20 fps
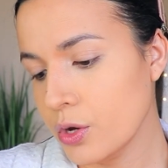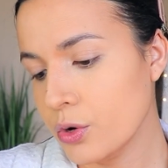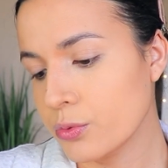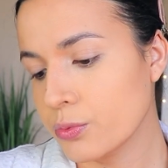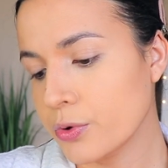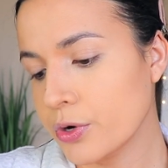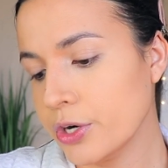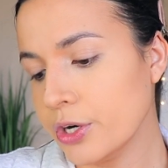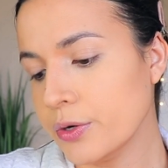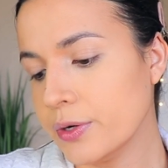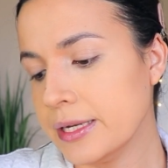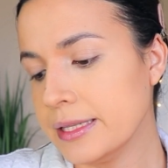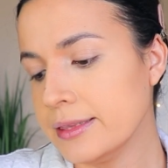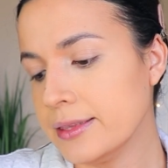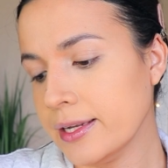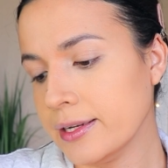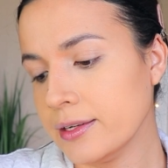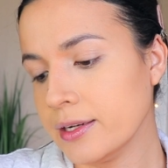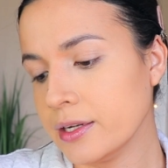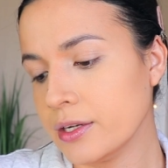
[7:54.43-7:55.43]
Royal
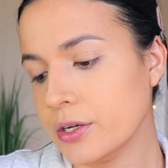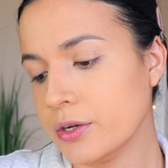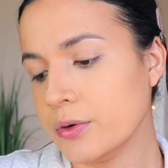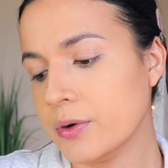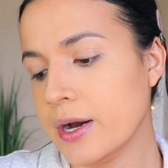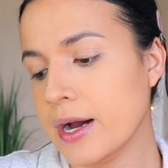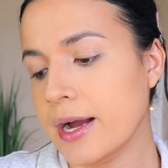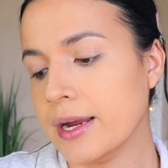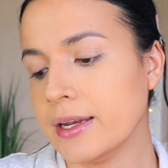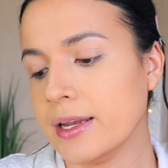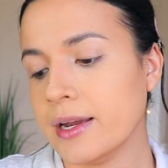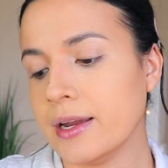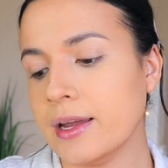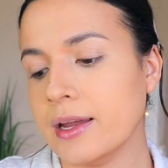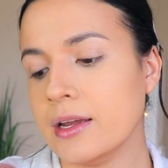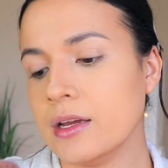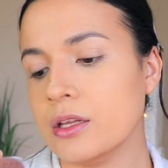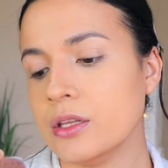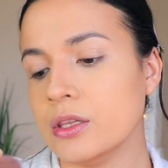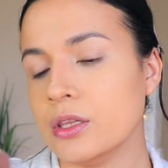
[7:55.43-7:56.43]
Elenico highlight
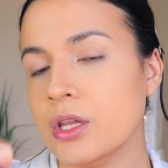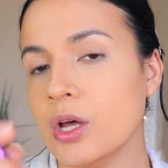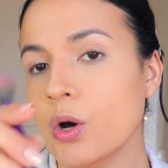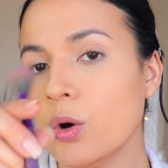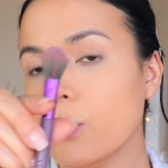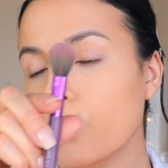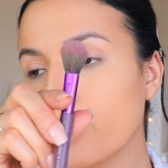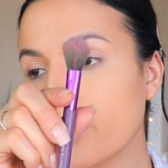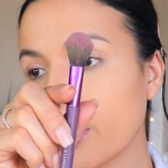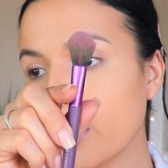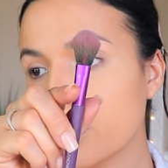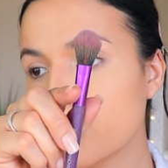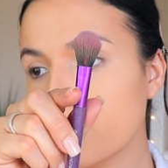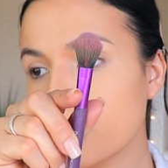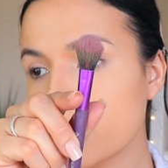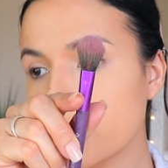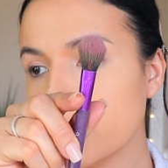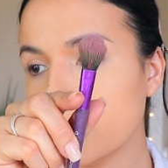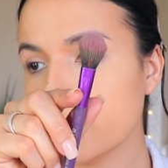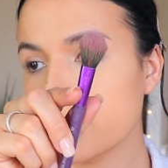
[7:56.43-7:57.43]
and glow brush
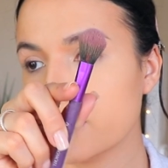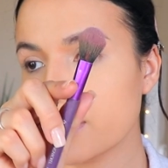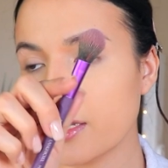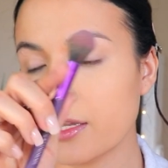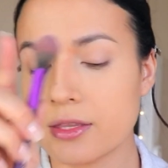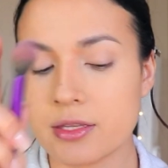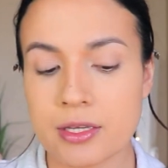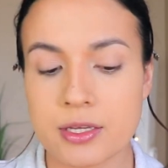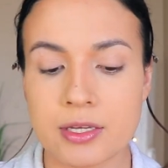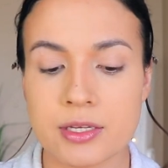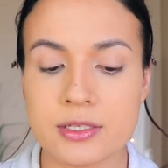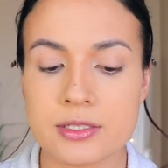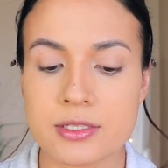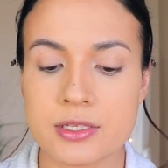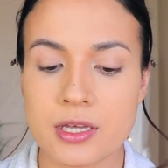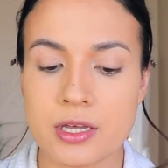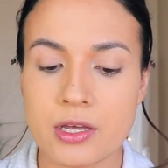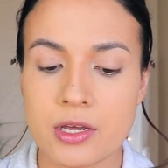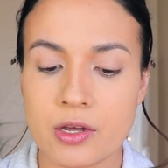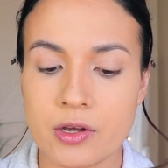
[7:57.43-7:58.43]
which it looks like this
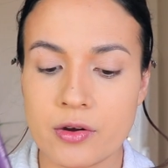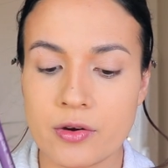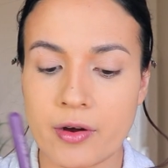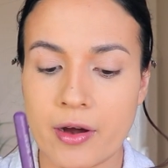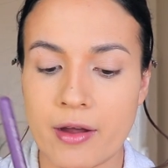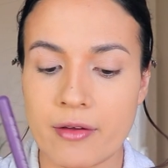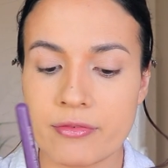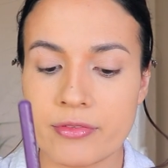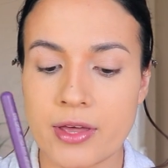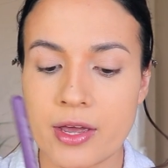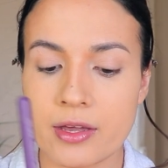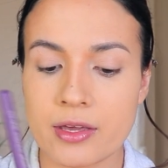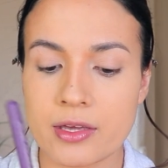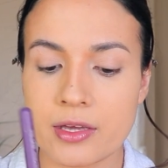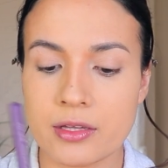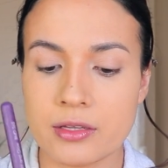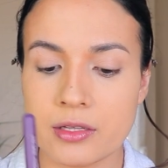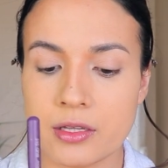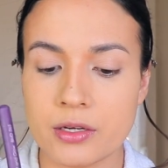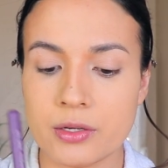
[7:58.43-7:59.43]
grab that
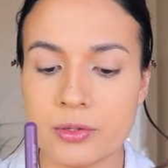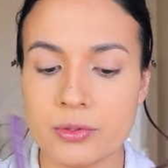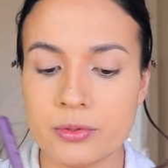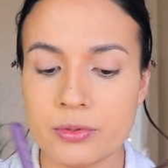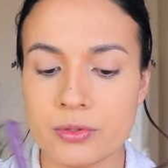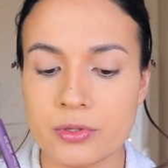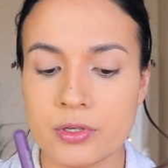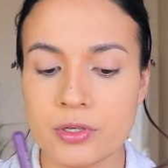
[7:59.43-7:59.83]
yellow